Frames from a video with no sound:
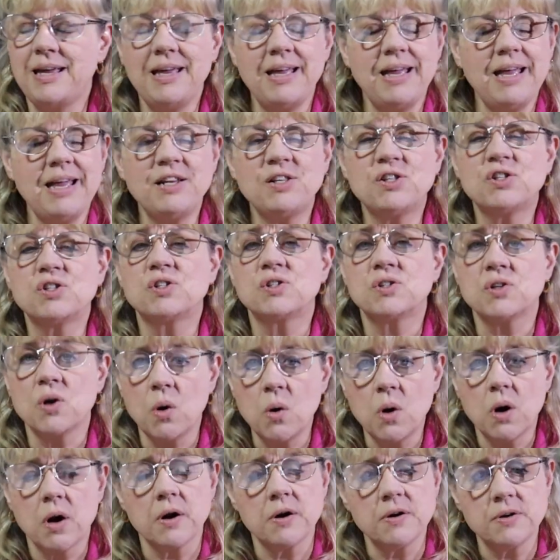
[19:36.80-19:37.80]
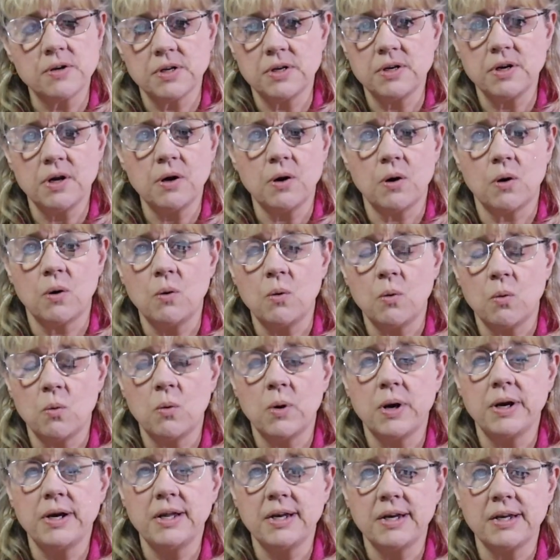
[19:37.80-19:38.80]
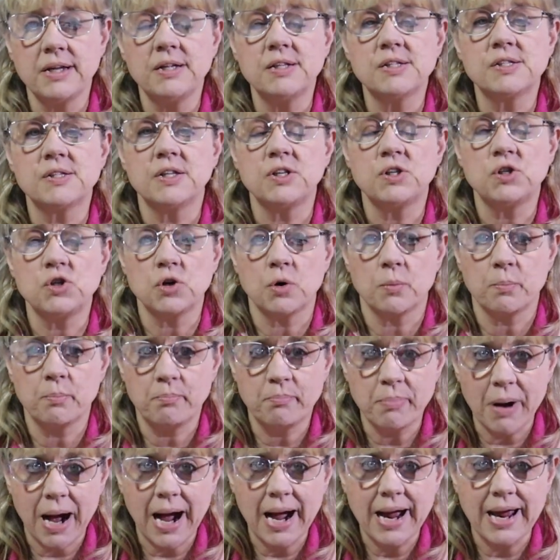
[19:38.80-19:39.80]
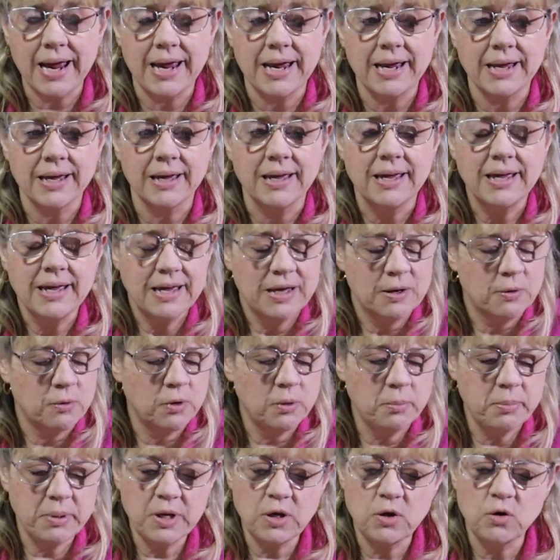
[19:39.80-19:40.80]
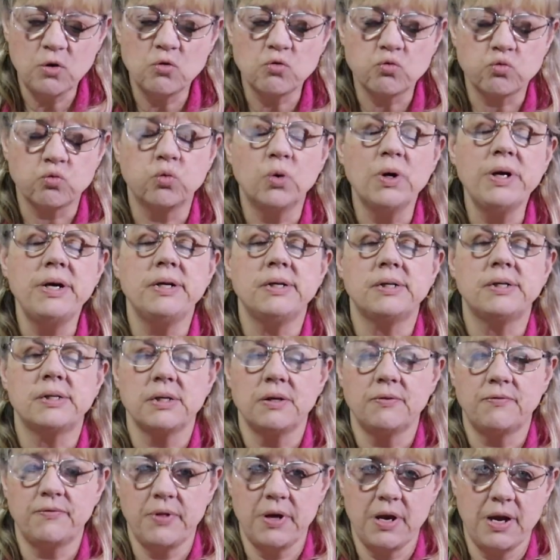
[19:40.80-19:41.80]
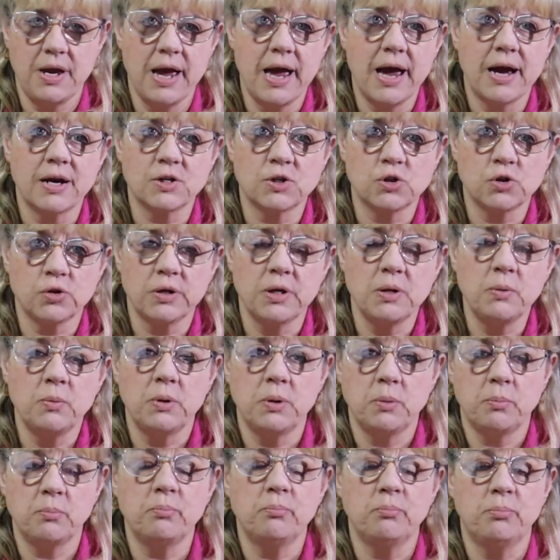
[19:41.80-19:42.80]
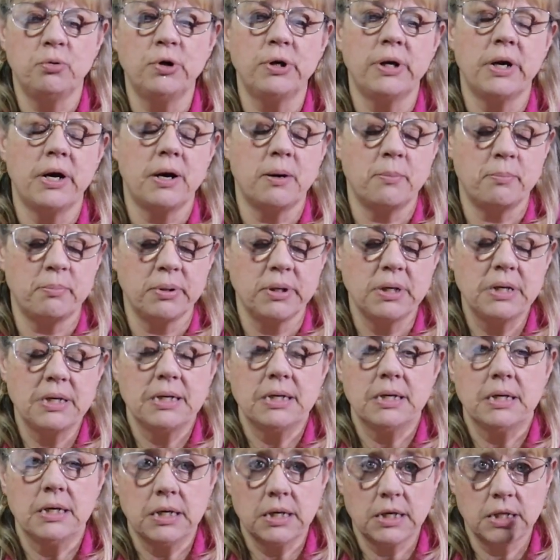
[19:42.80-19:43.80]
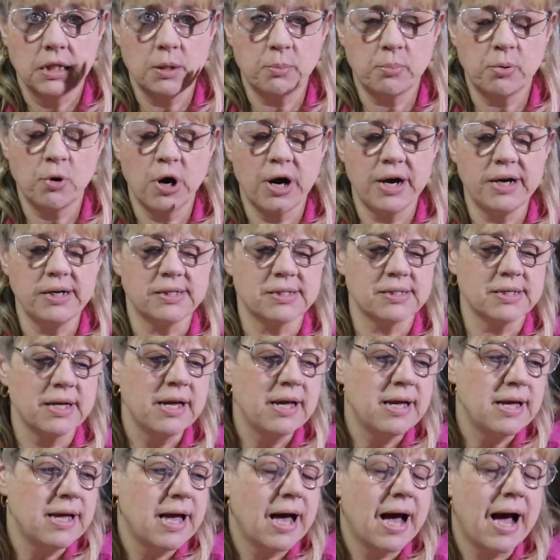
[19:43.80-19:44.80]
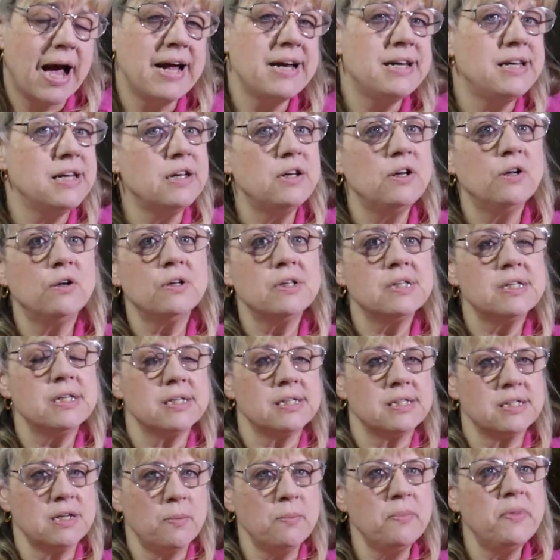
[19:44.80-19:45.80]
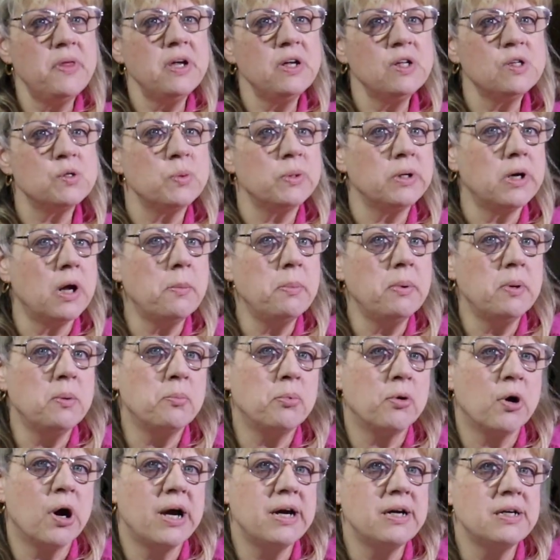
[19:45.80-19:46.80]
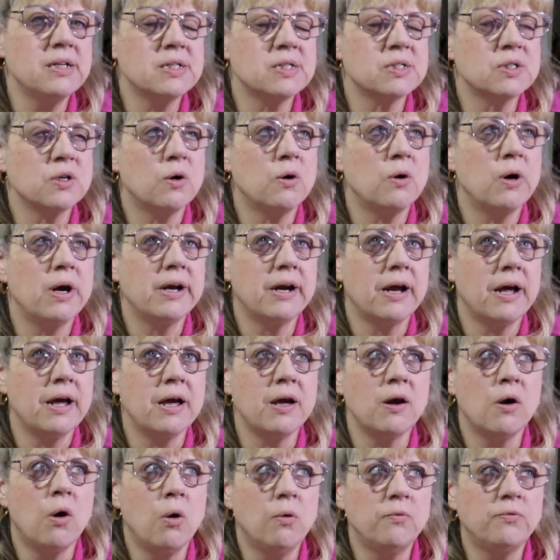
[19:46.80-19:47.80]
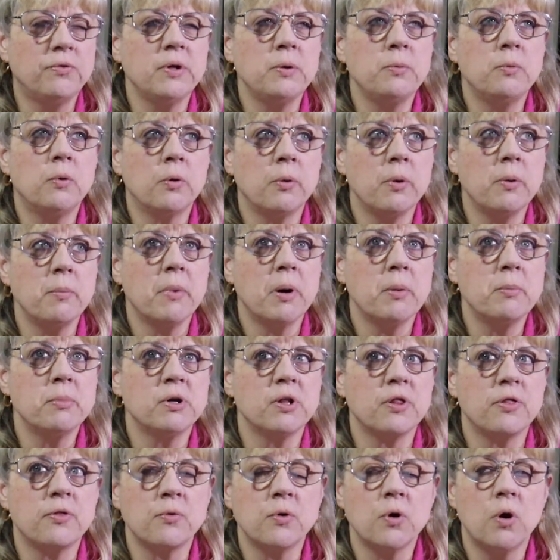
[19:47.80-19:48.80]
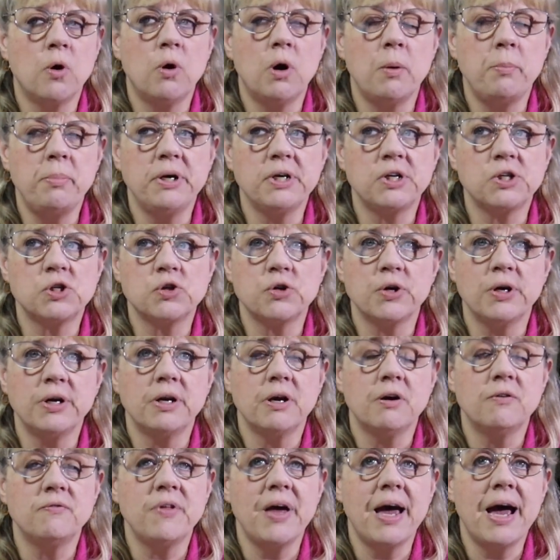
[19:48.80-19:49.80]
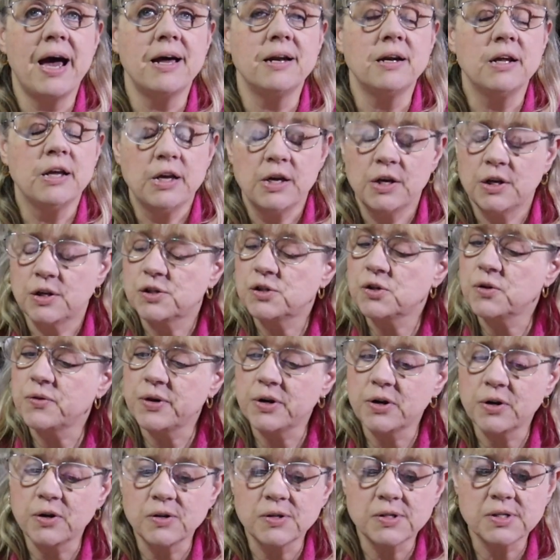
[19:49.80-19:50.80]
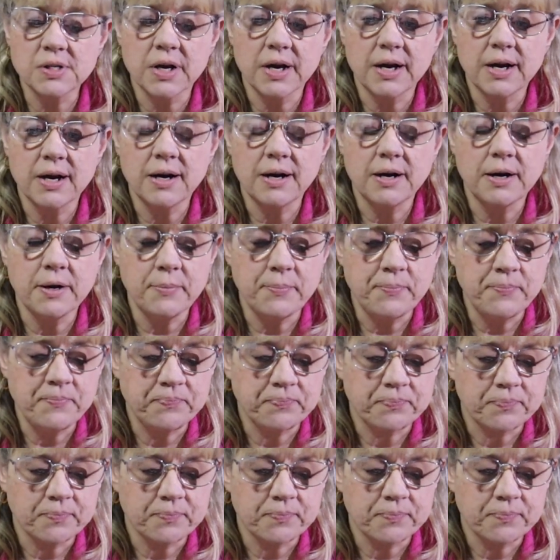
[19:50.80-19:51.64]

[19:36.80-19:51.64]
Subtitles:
it's so hard to know what it is that you're buying. It would be great if they actually would put up the price. I did notice that some things went up in price, and I hopefully will remember to throw a picture in of that. So there's the